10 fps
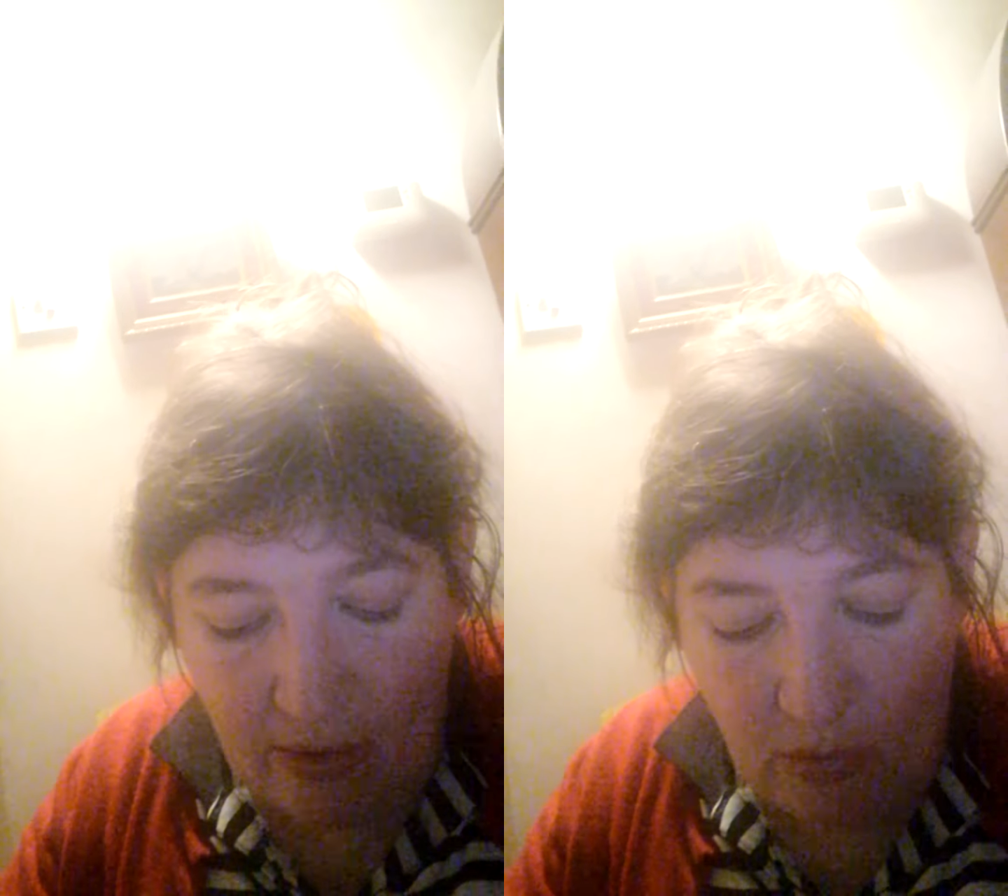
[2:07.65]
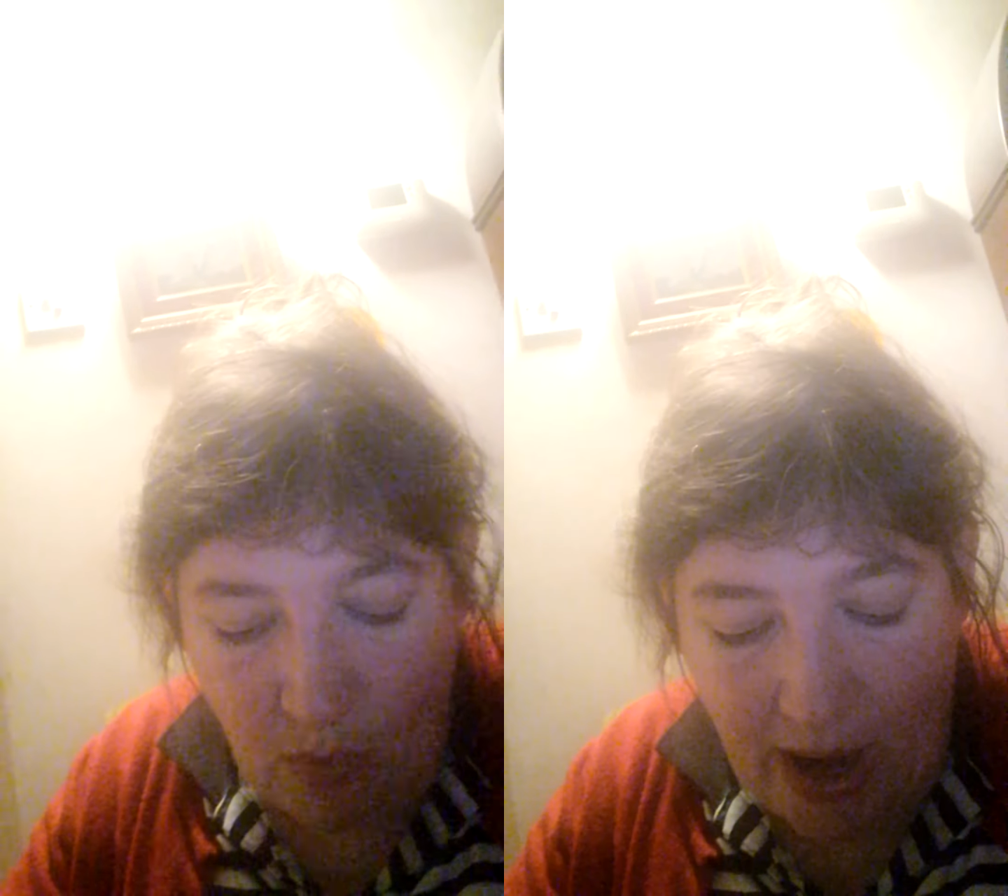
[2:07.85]

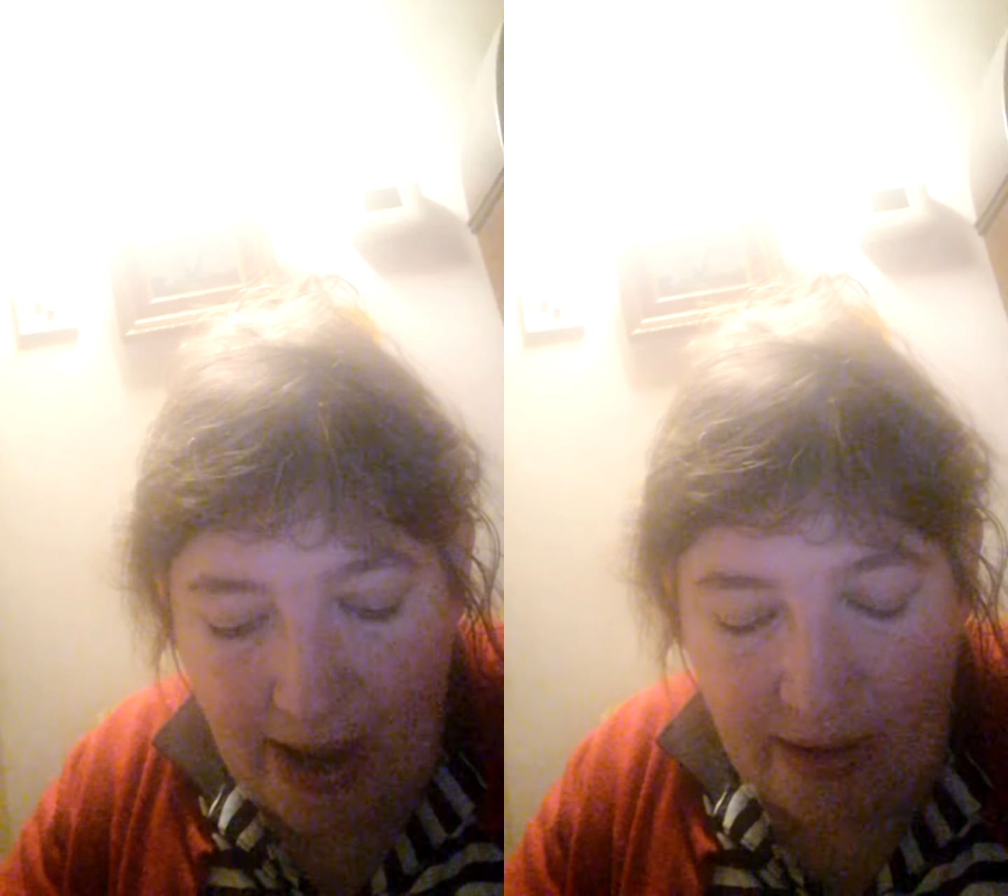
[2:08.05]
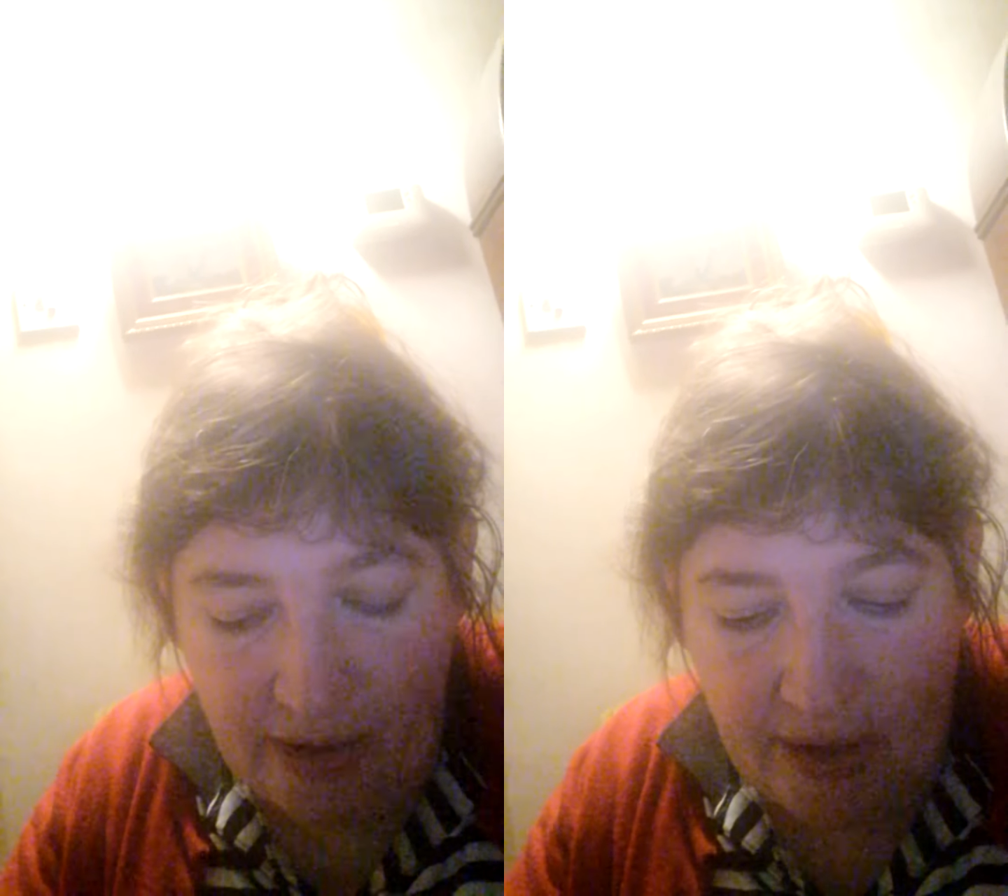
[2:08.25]

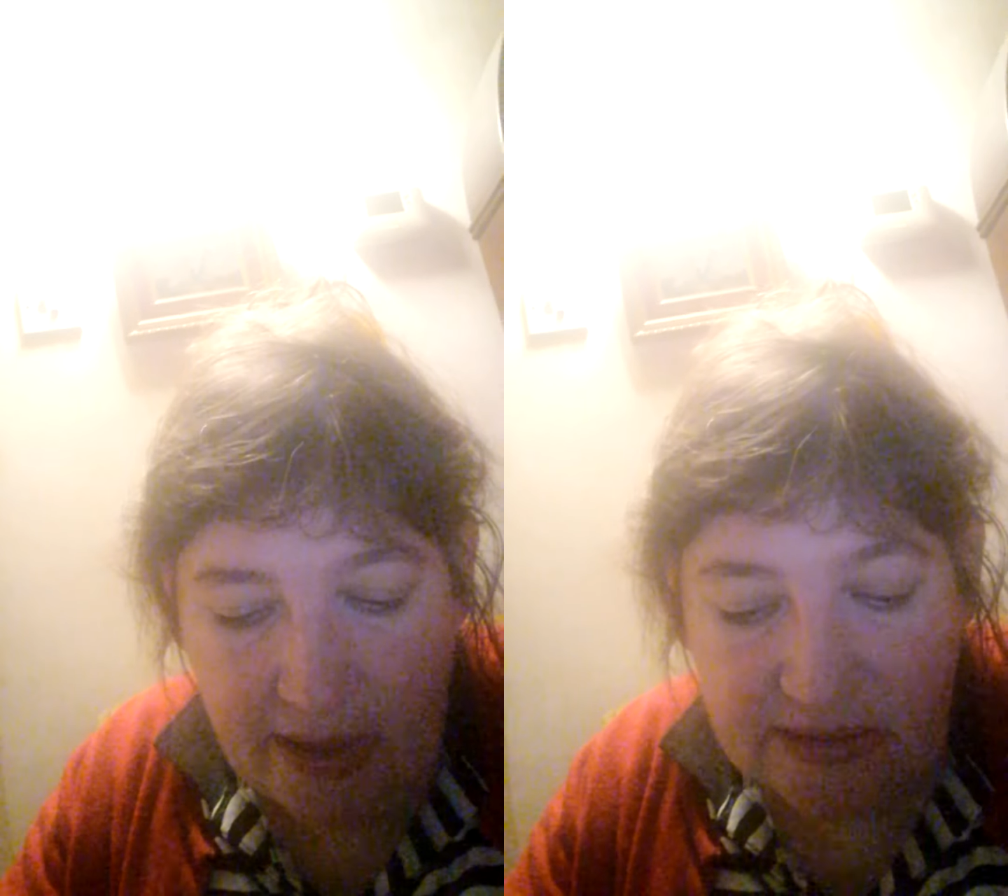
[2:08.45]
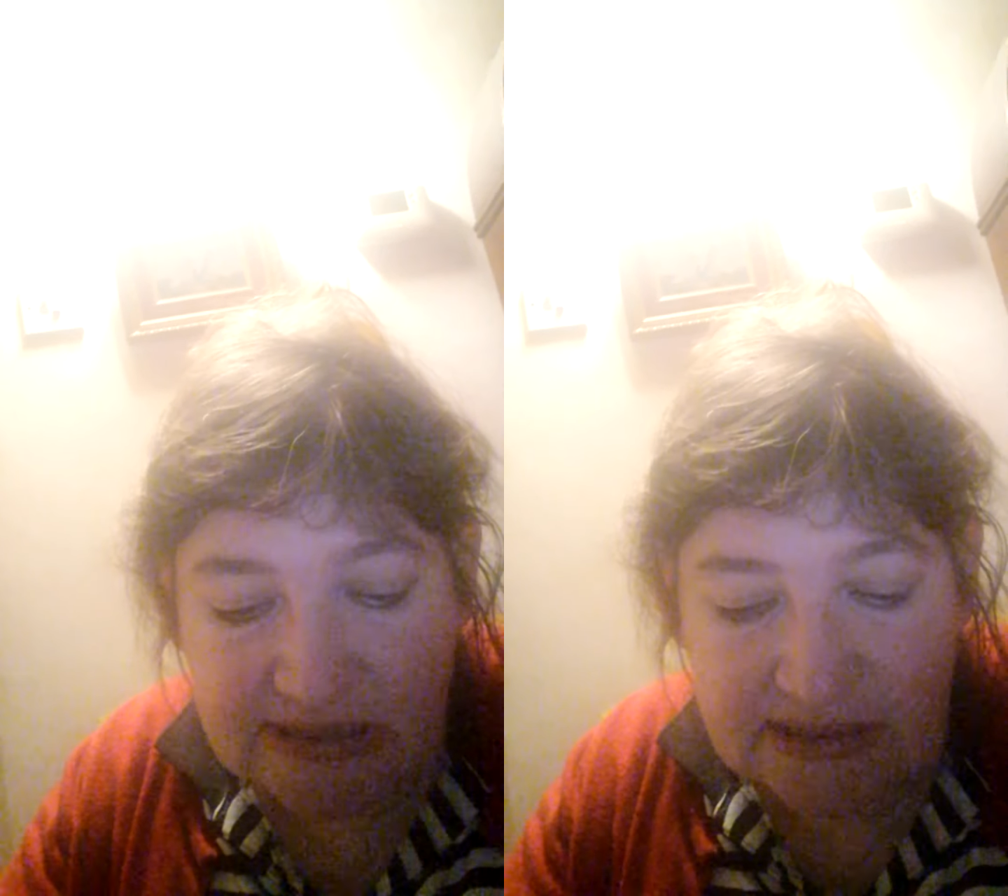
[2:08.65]
When
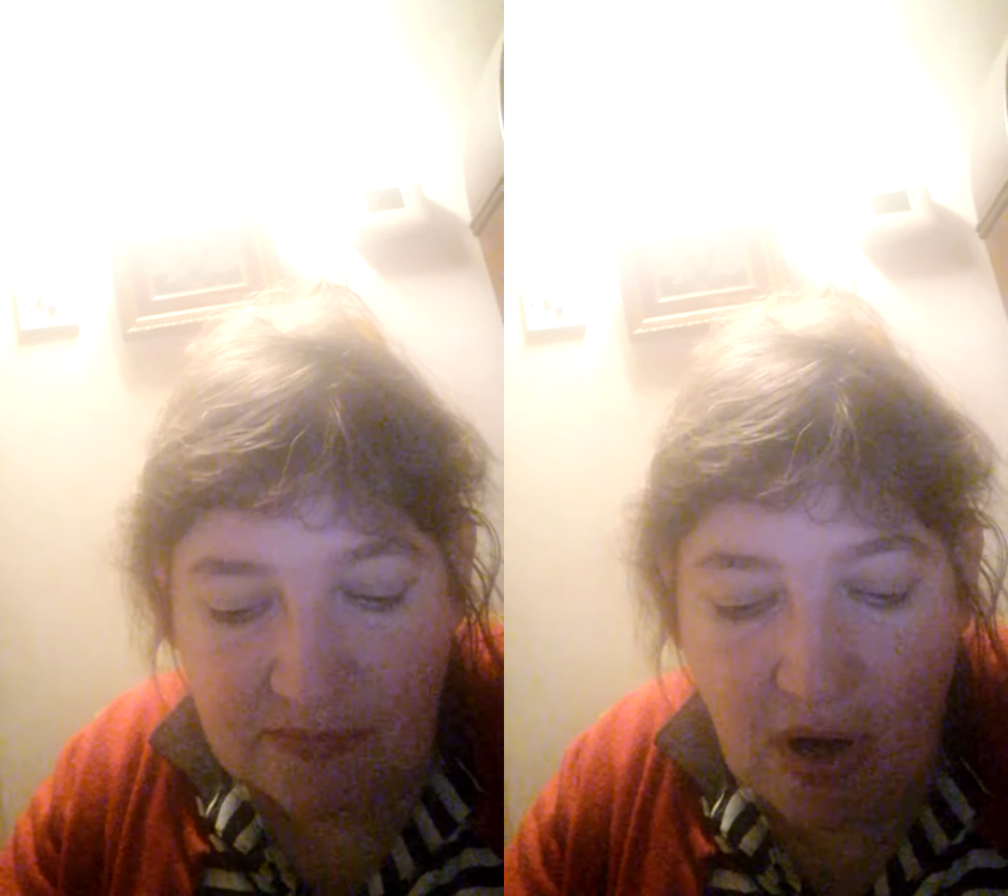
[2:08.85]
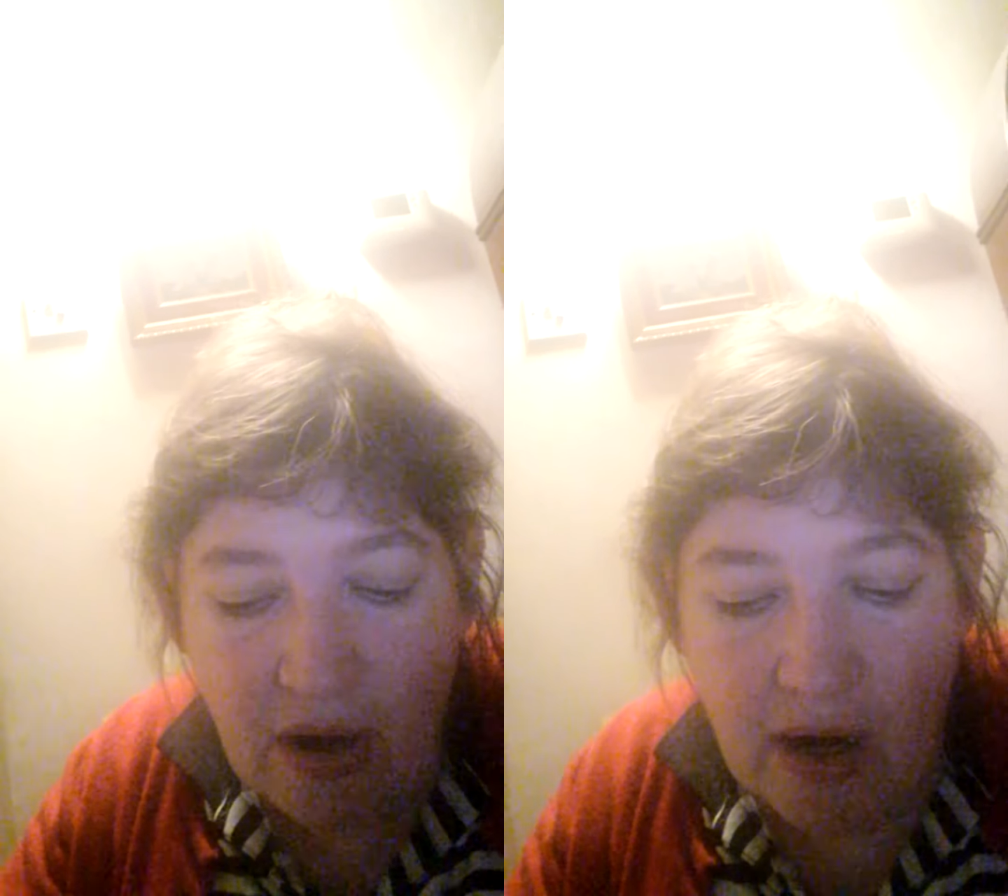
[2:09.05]
the
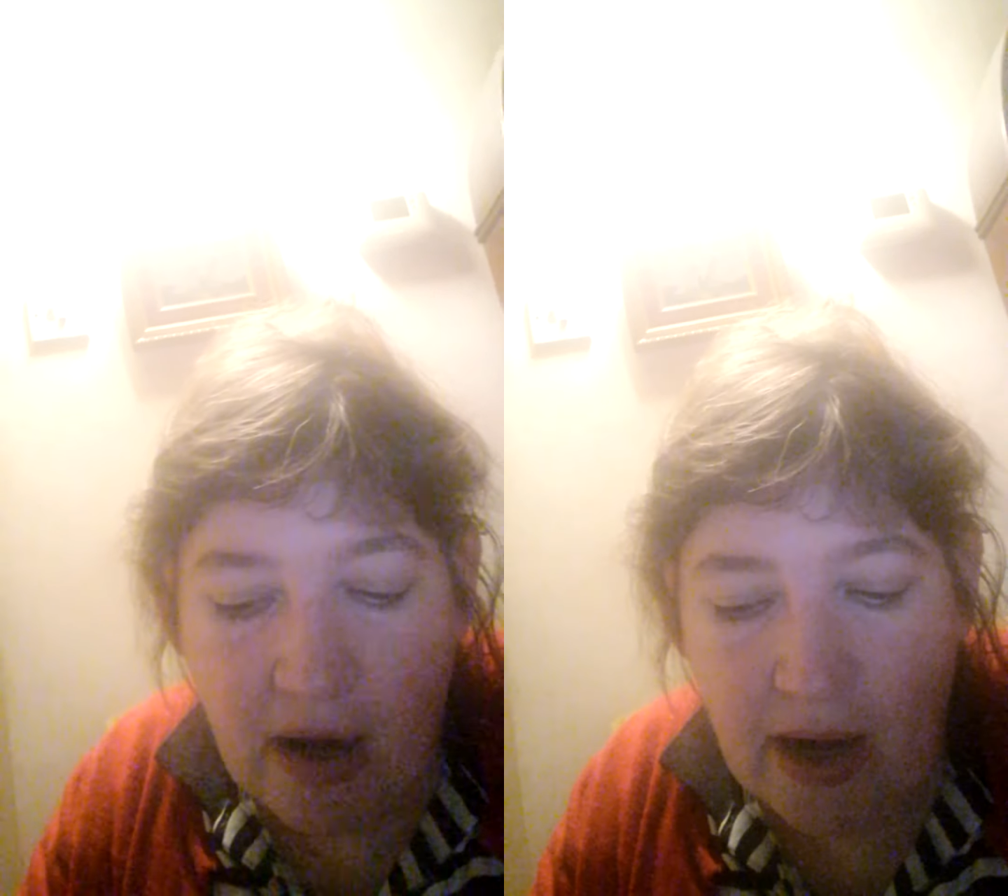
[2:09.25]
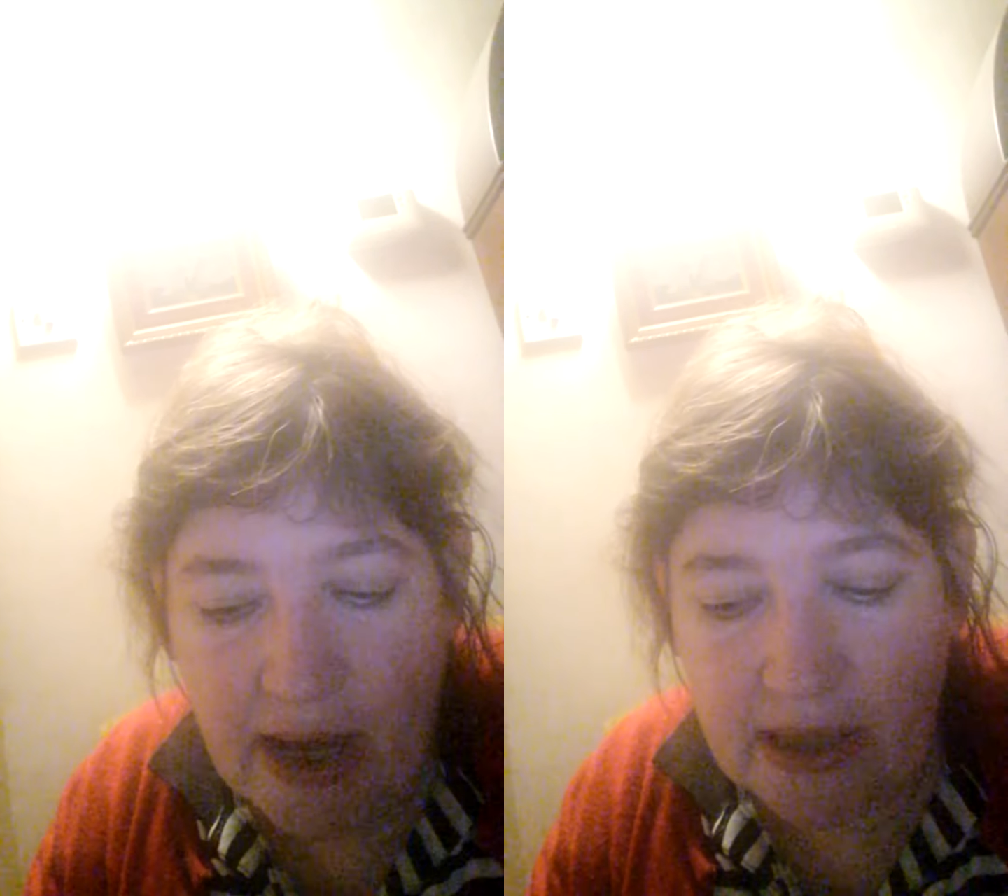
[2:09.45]

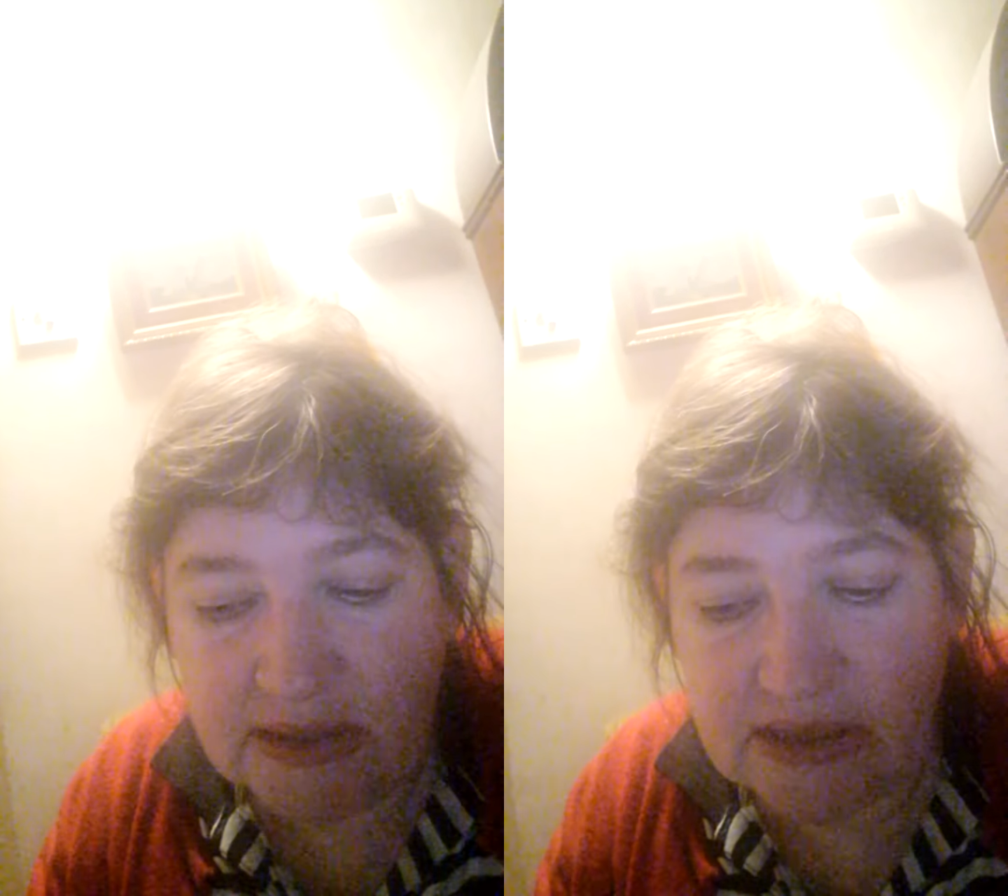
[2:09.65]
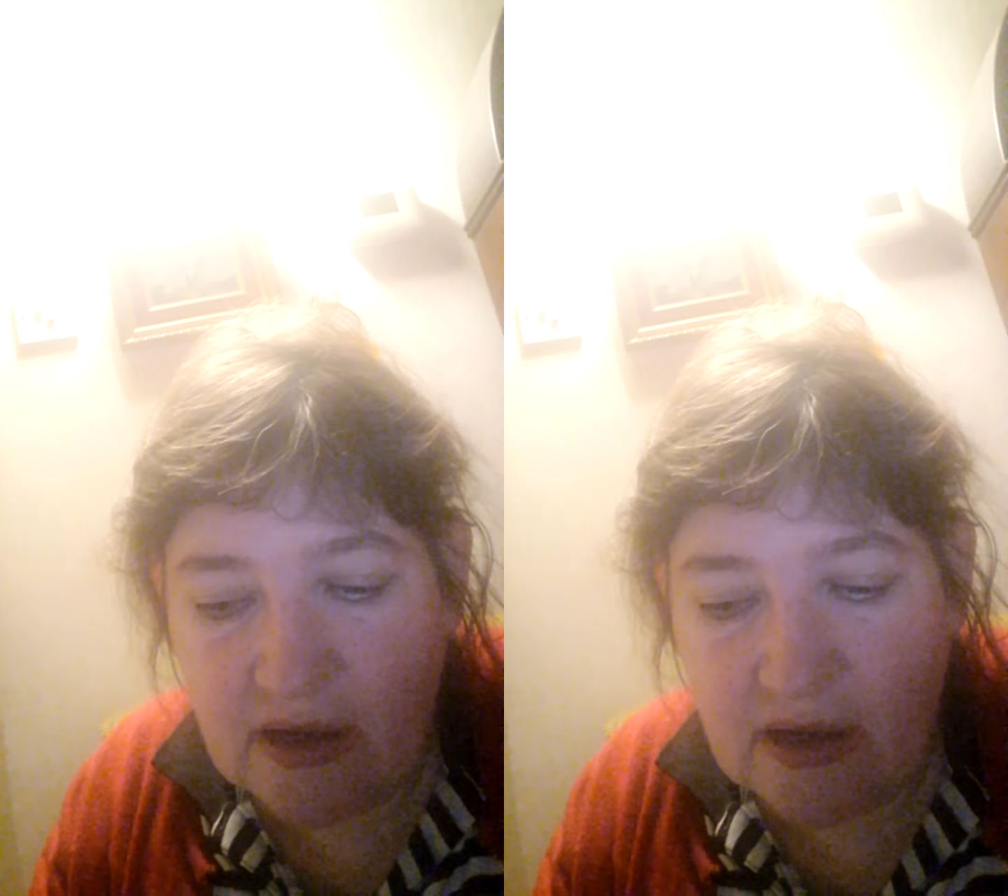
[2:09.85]
smallest